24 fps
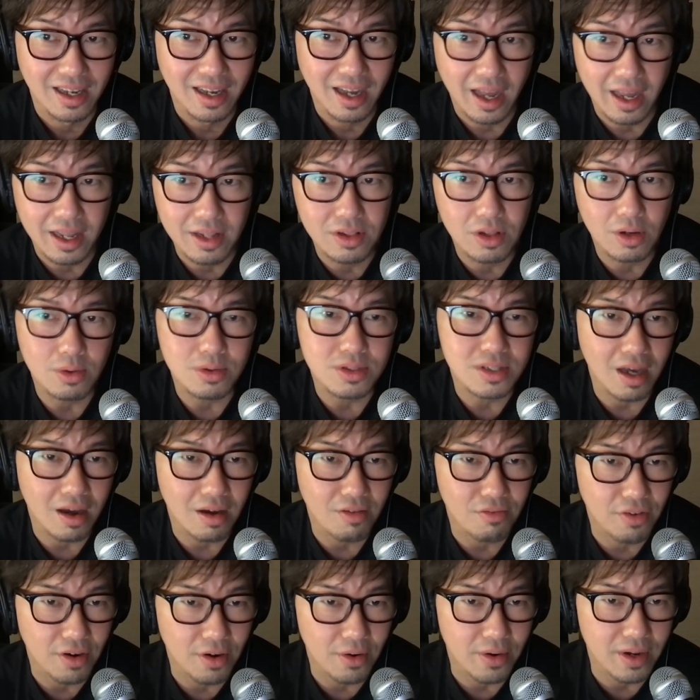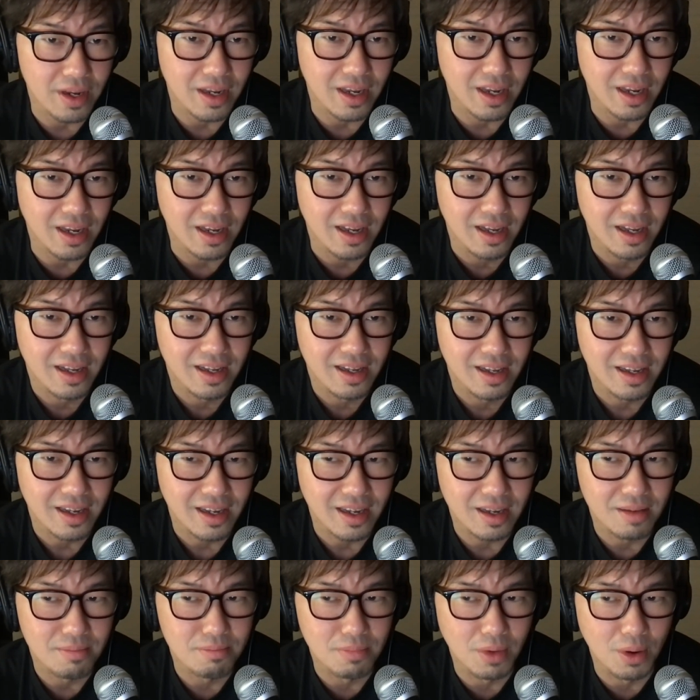And those are very
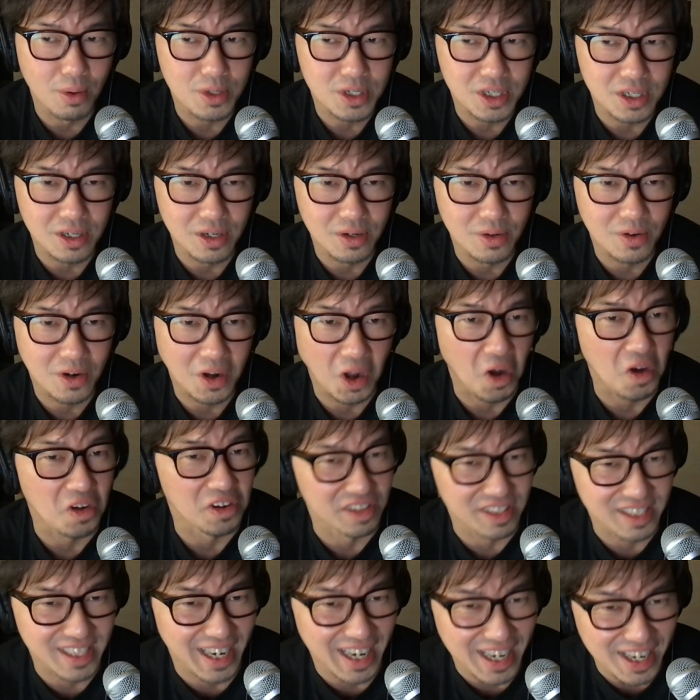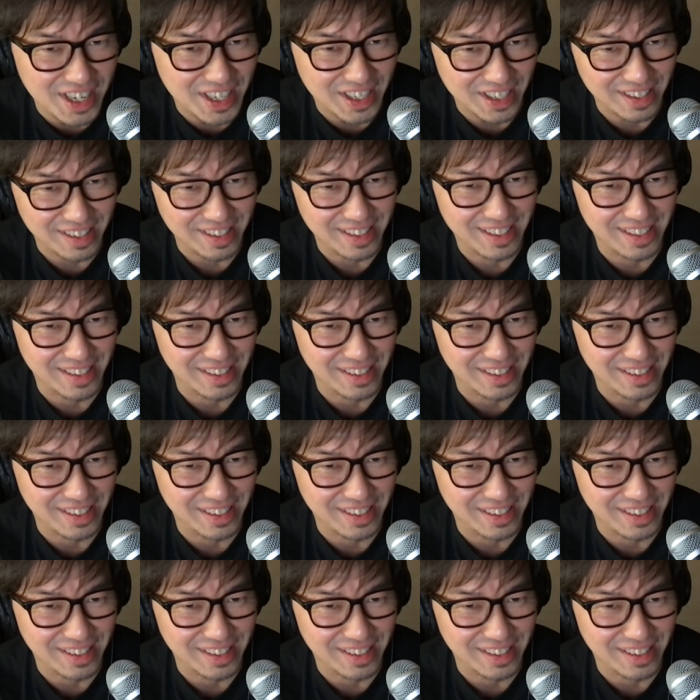emotional connotations,